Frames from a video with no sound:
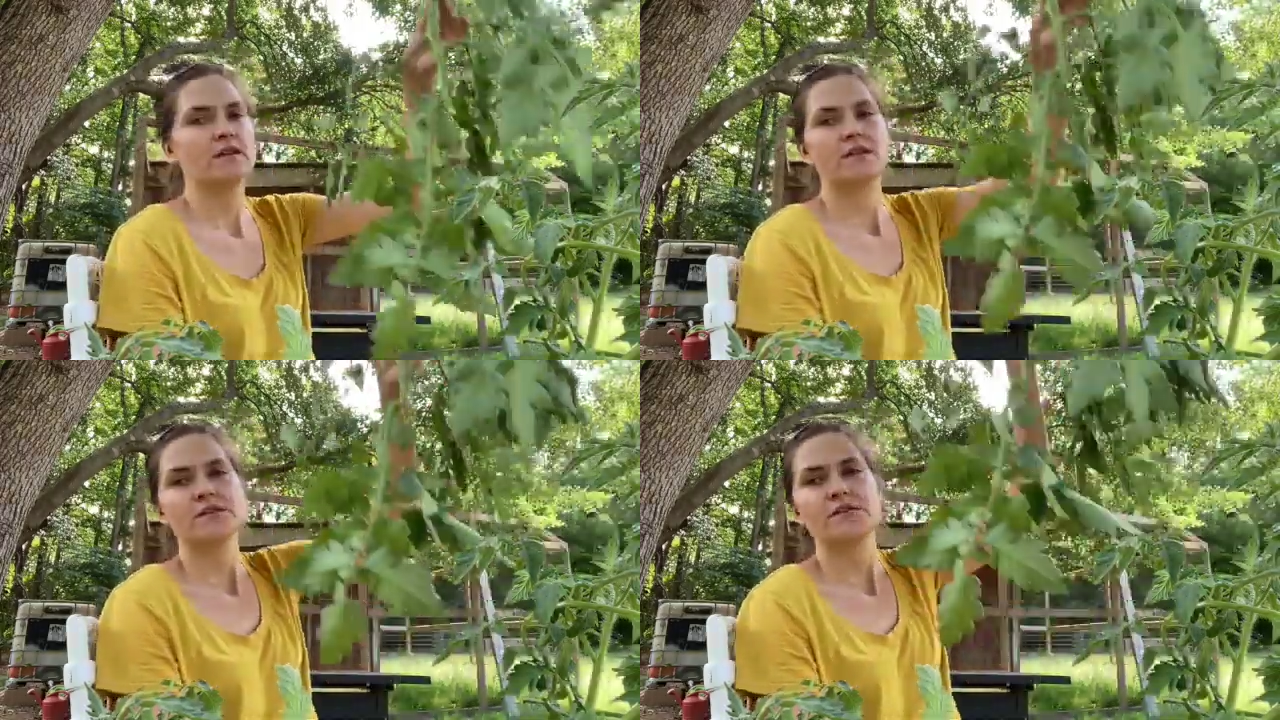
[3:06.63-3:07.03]

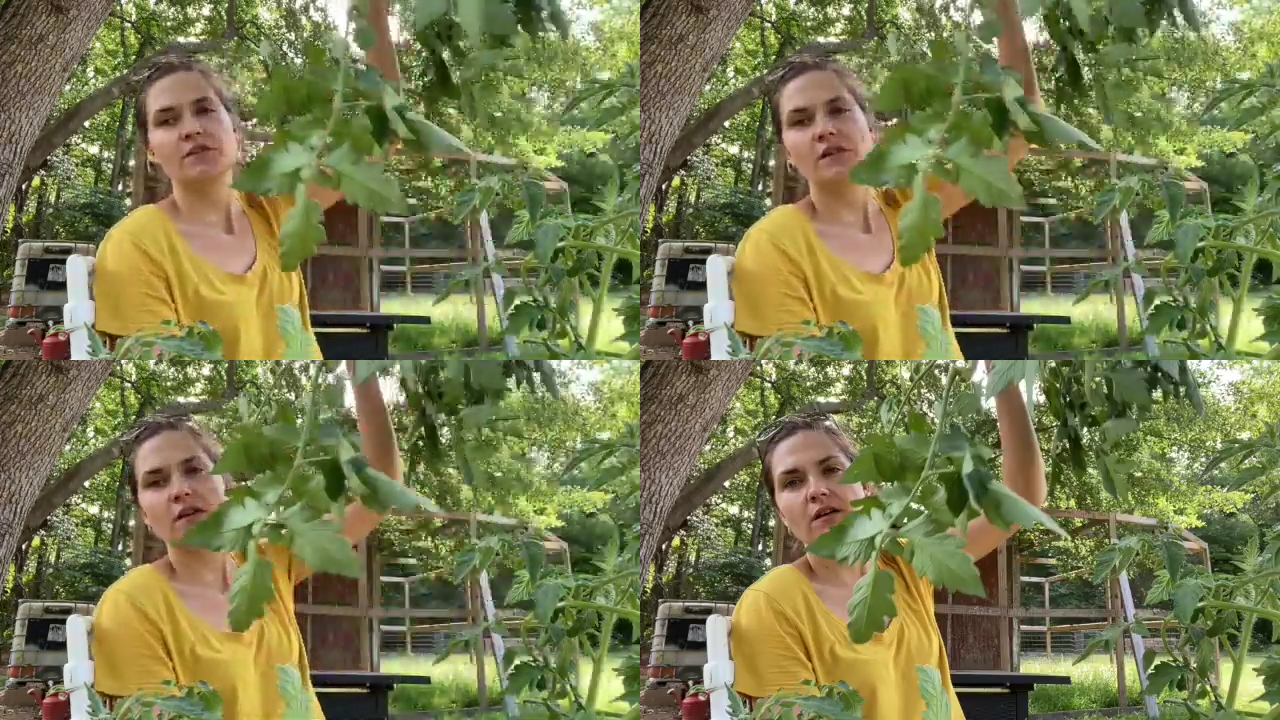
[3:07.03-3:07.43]
So if
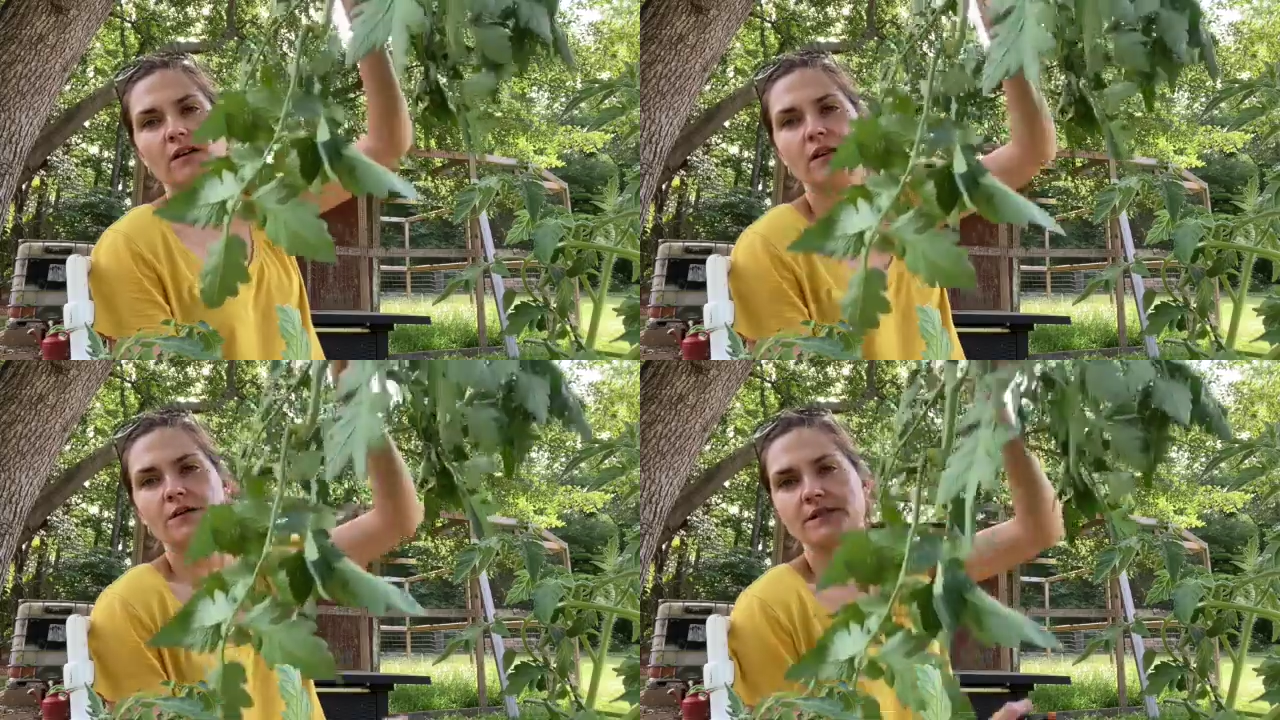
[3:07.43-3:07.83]
you look
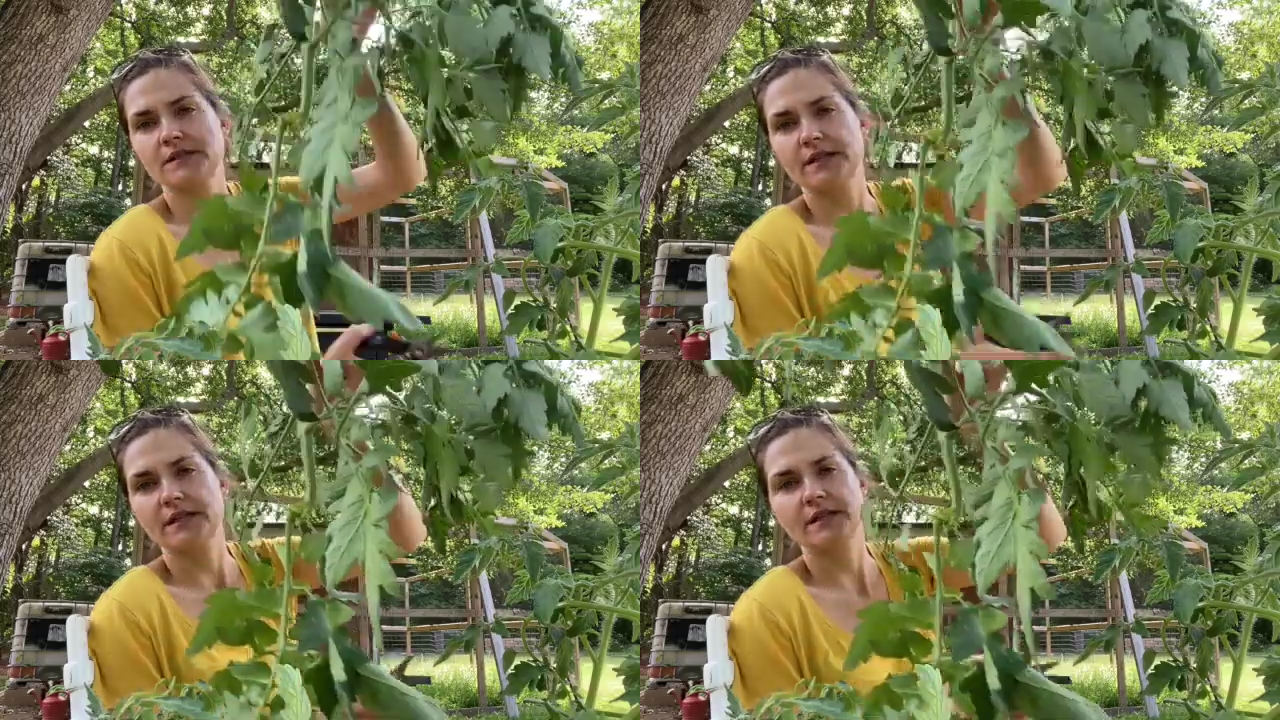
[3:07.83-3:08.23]

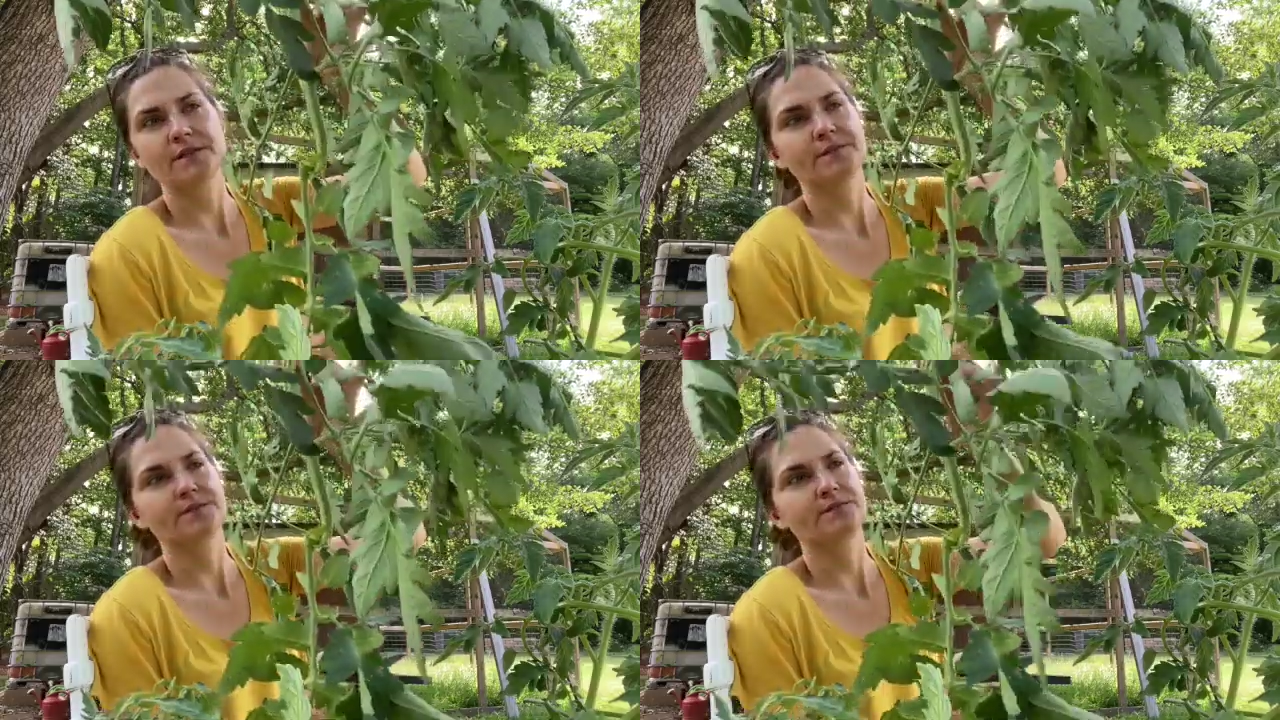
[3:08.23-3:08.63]
closely,
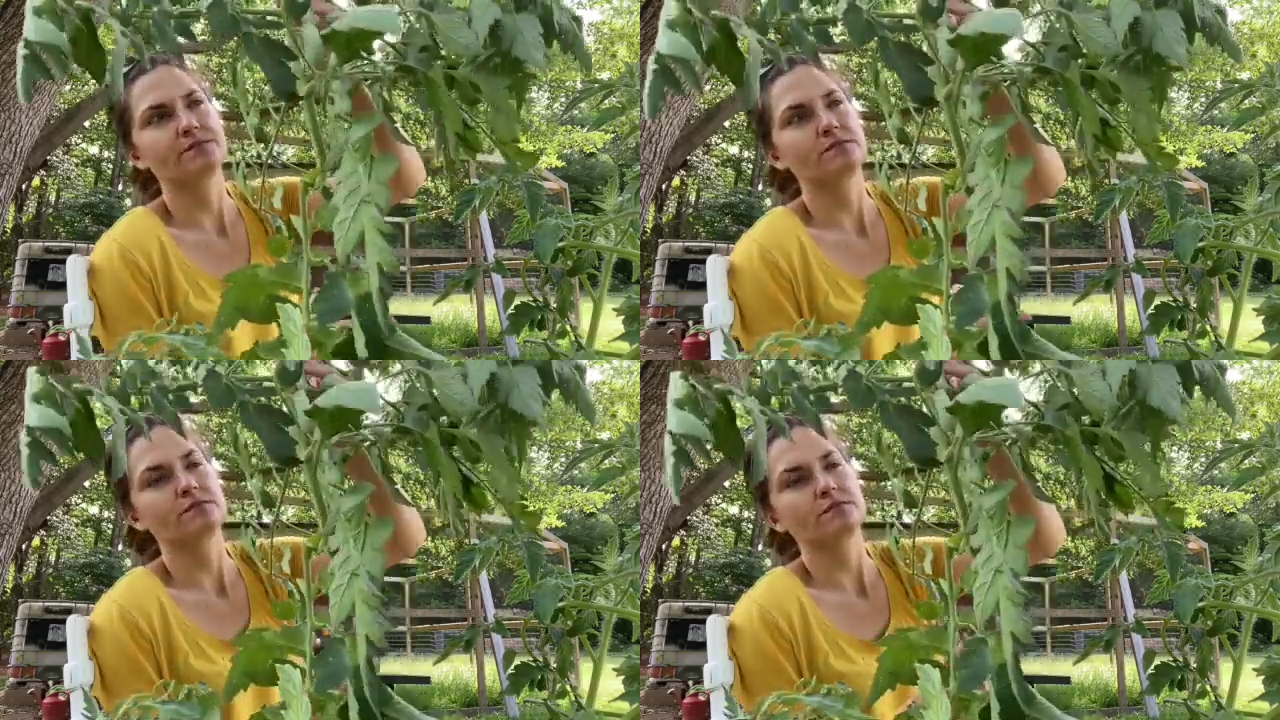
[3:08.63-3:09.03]

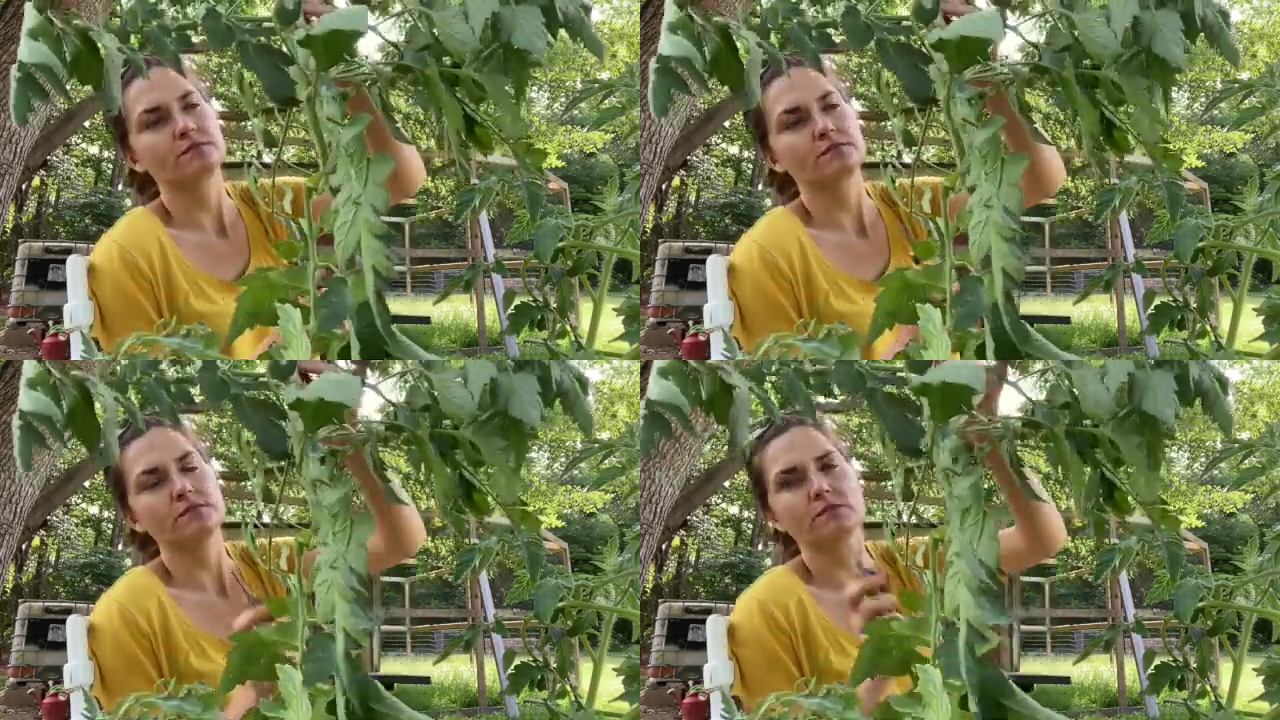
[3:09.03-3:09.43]

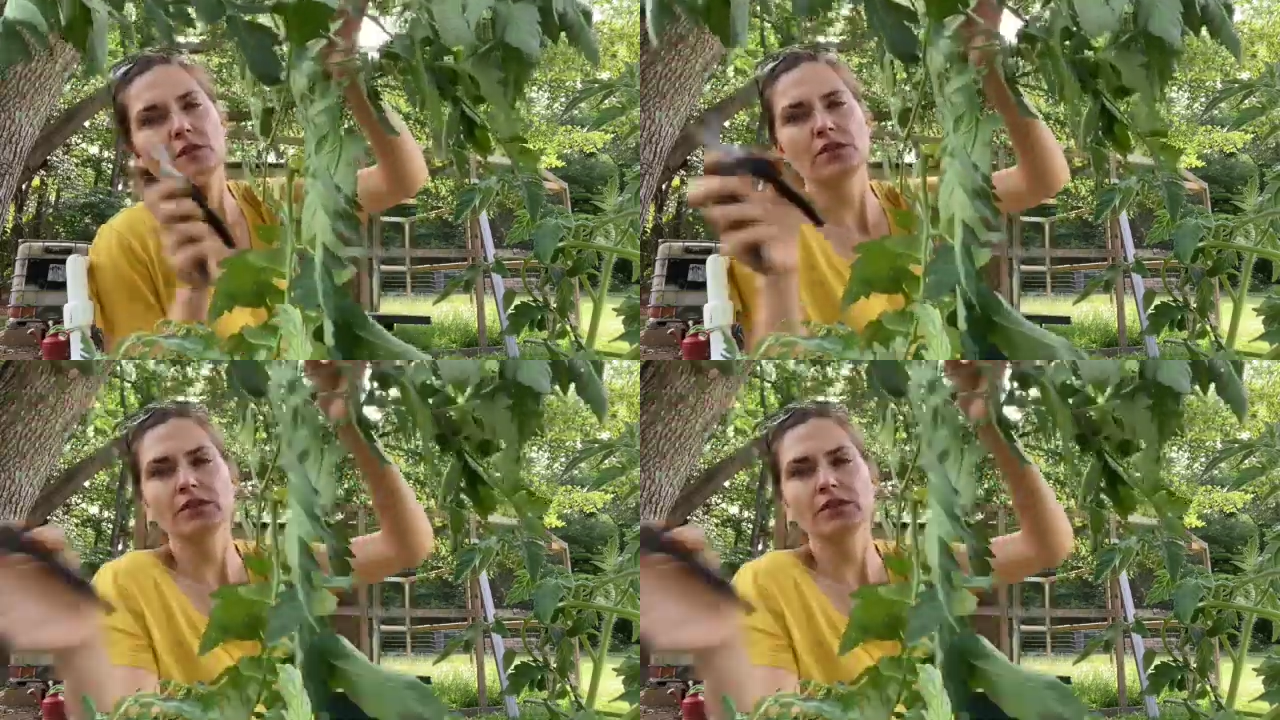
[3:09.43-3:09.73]
you'll